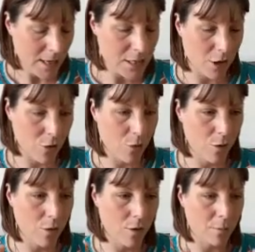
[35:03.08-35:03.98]
So
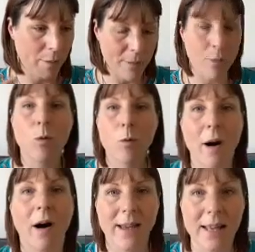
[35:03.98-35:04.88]
people will
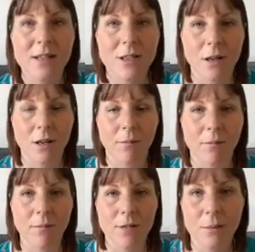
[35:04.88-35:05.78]
buy into
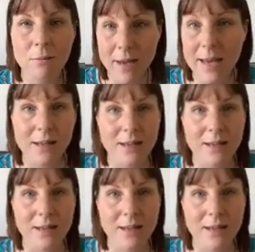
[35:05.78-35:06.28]
me